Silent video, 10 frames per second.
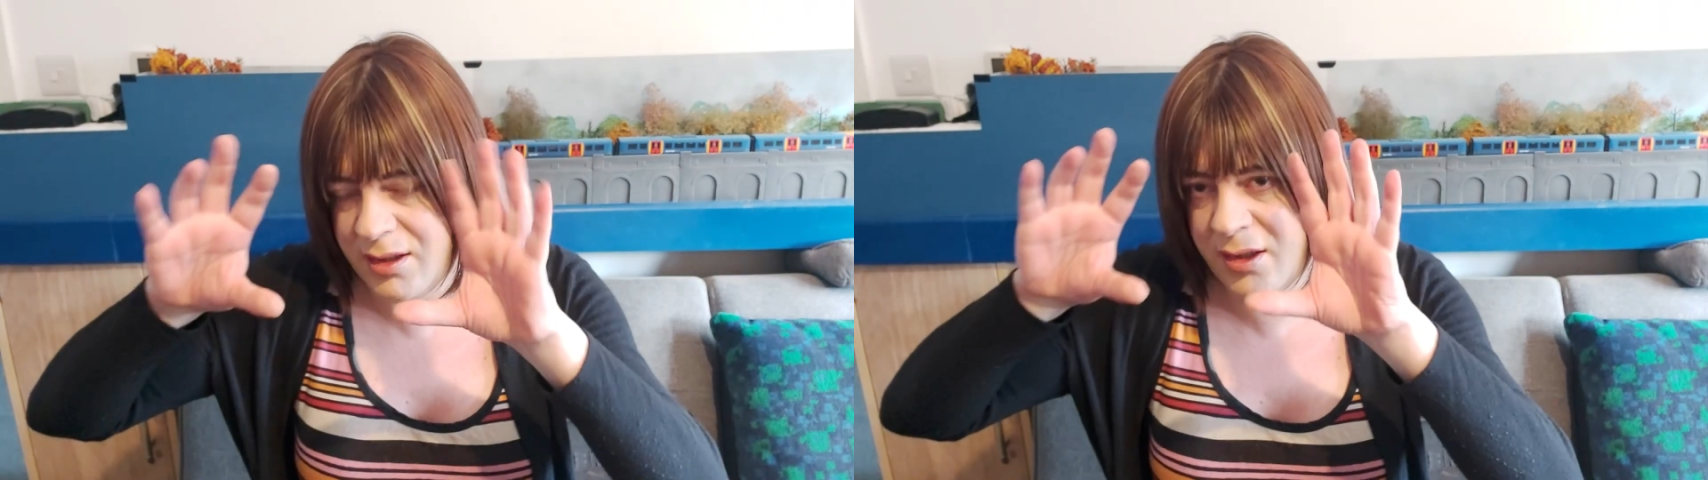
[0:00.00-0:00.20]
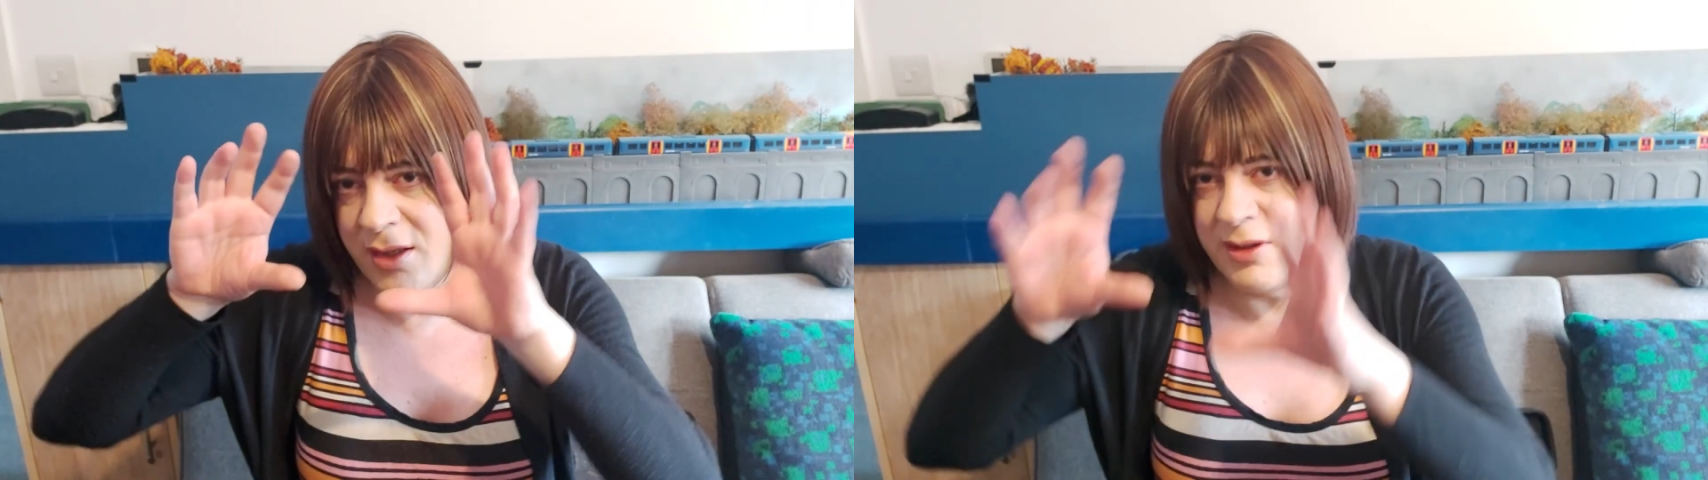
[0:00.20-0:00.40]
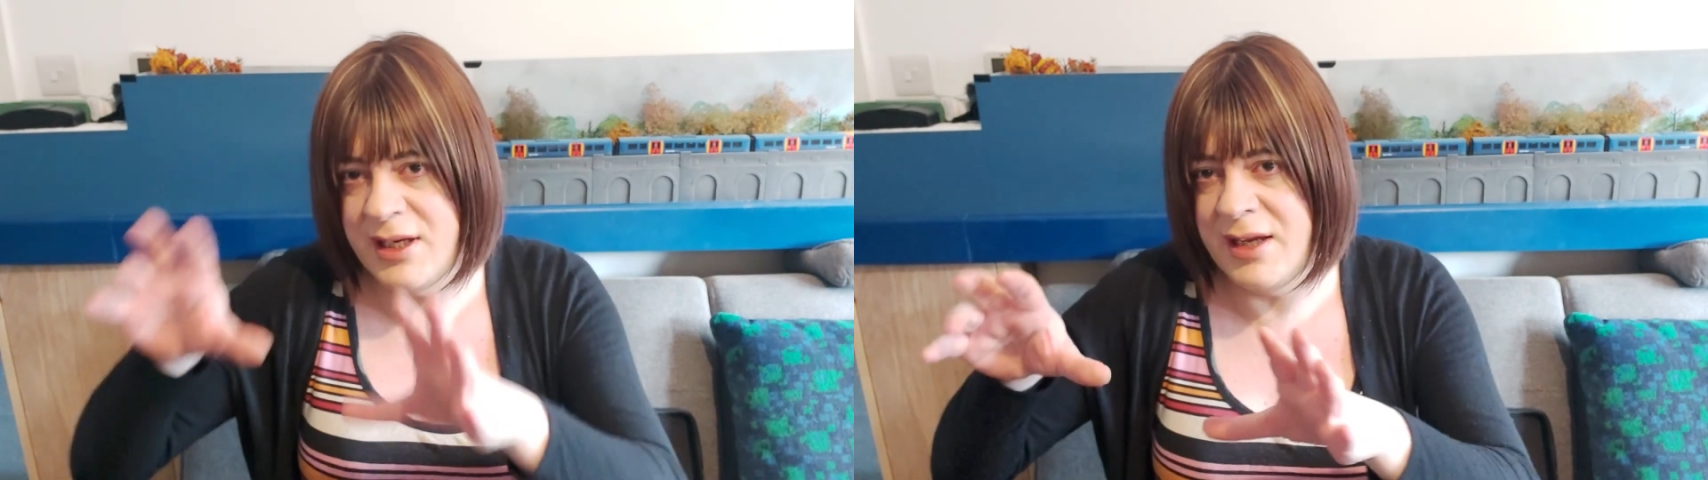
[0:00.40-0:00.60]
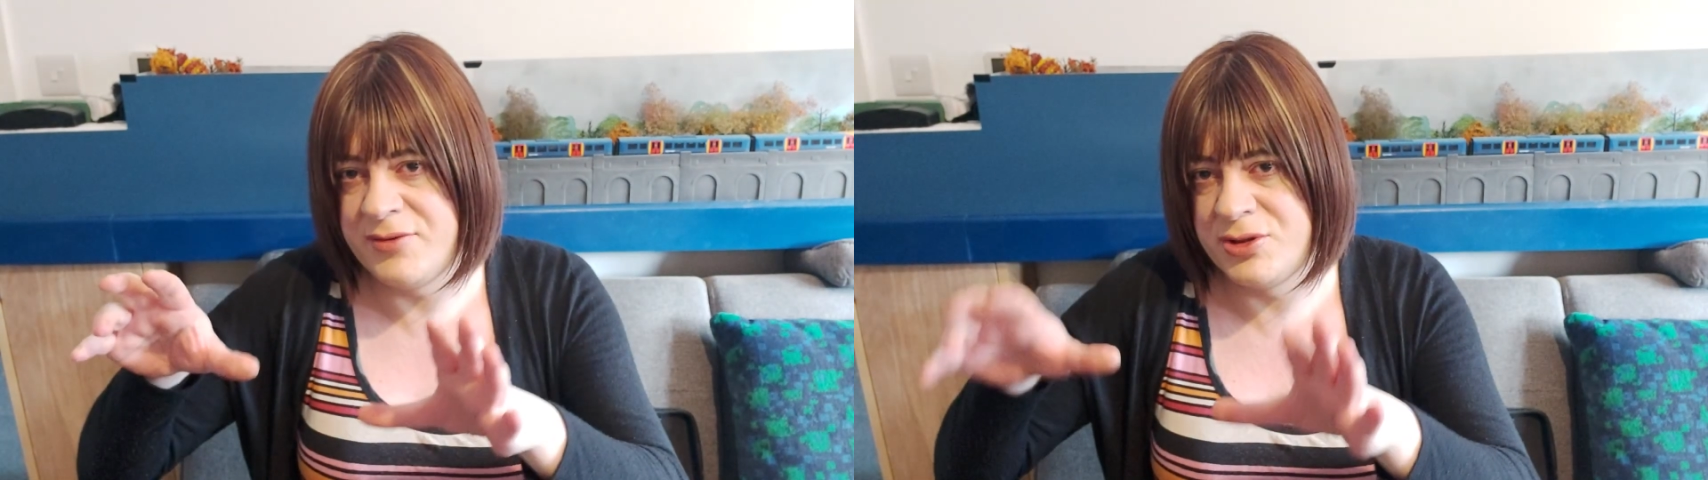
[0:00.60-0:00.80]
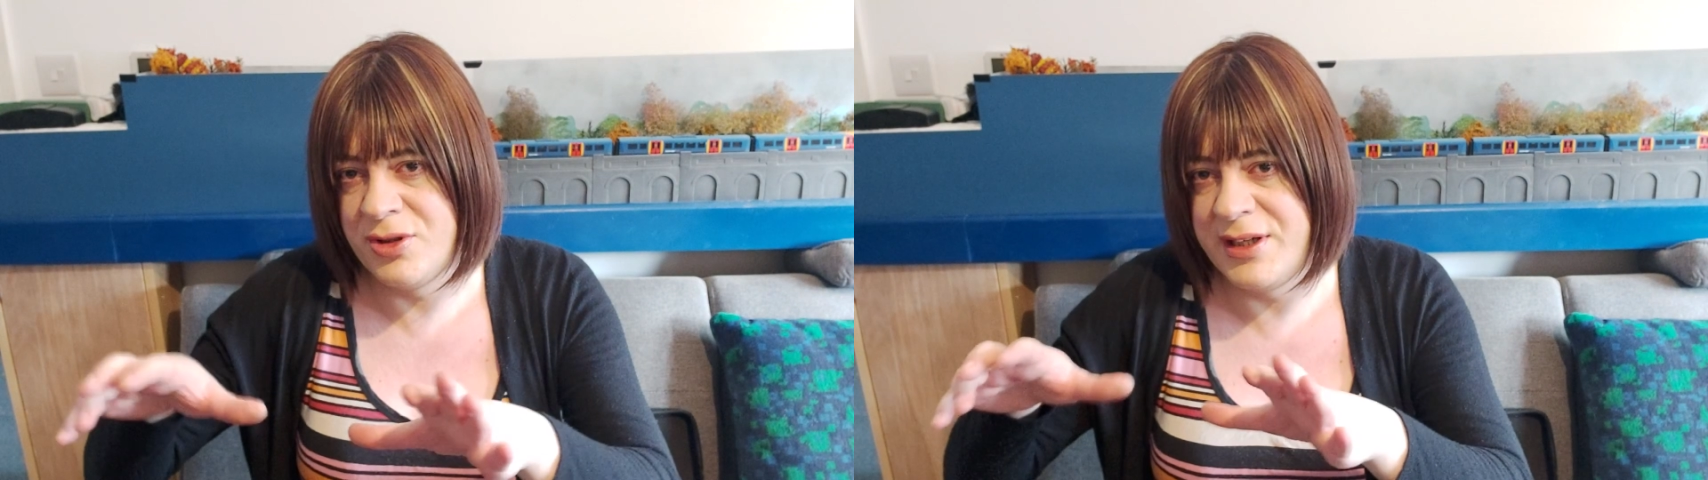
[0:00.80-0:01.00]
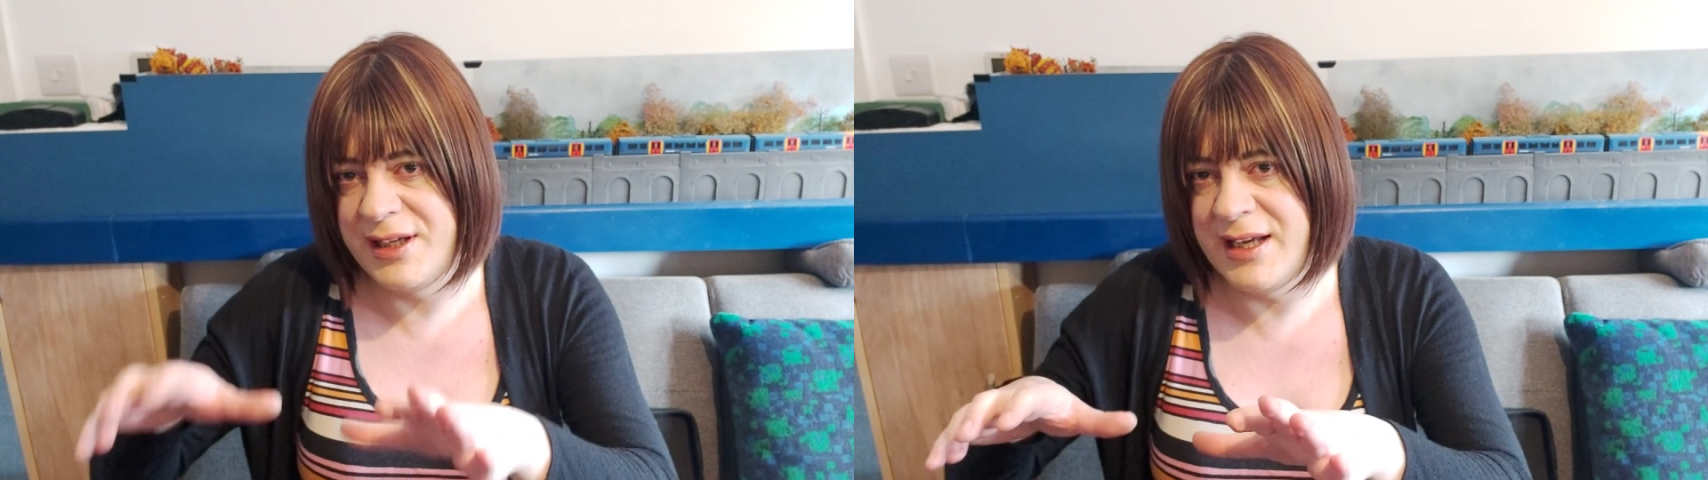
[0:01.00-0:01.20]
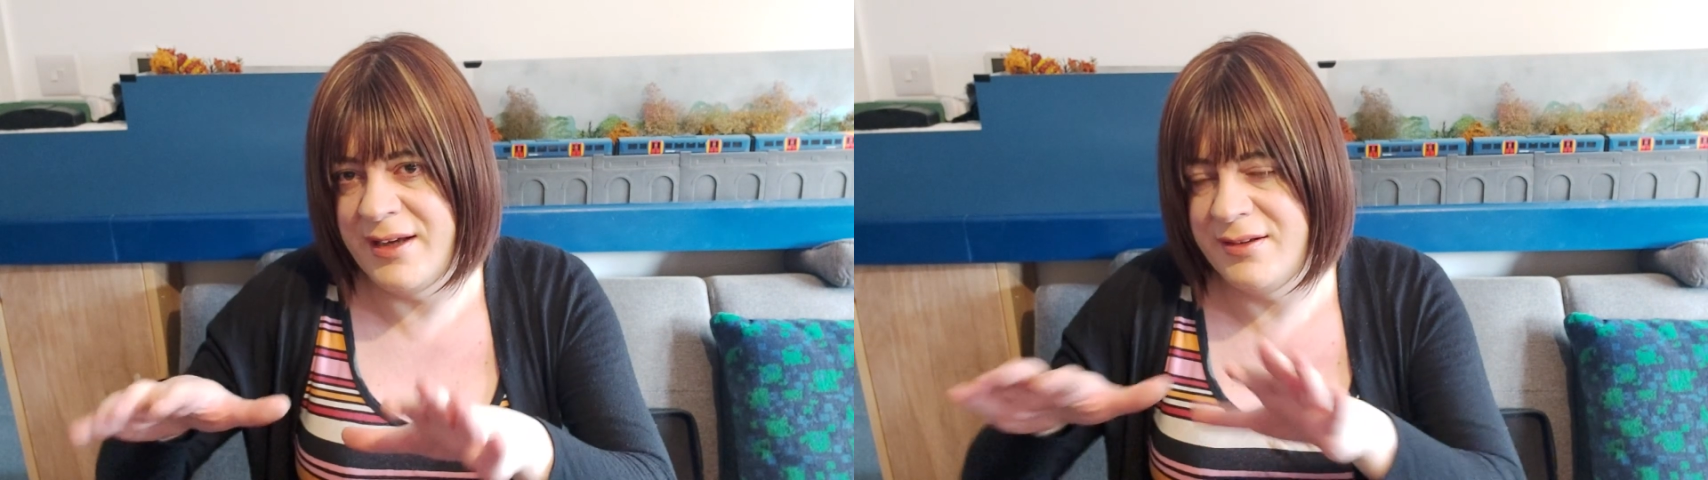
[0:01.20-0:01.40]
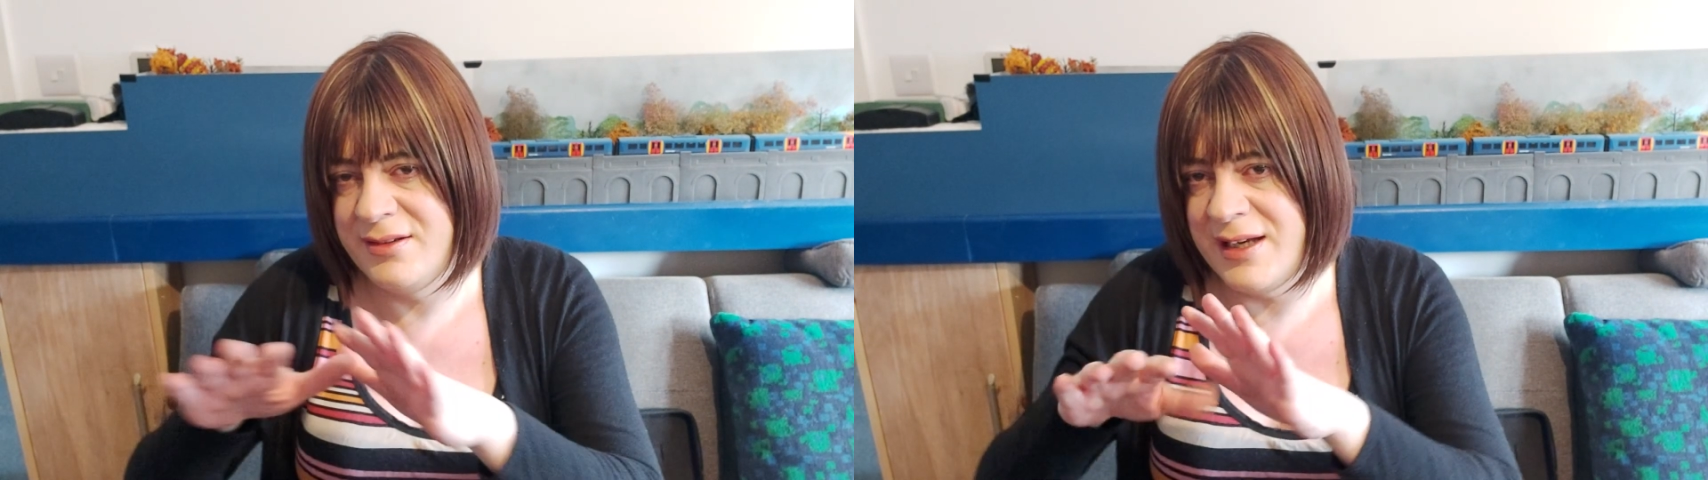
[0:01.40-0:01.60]
I'm going to have to try and
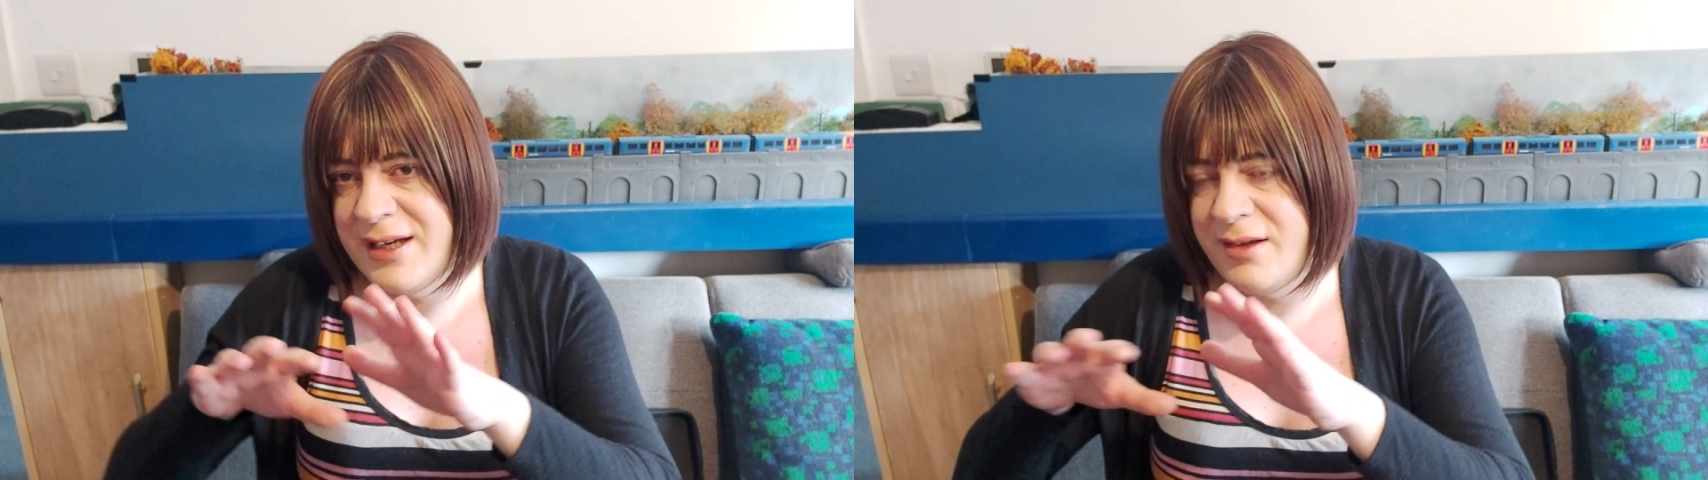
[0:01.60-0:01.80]
get that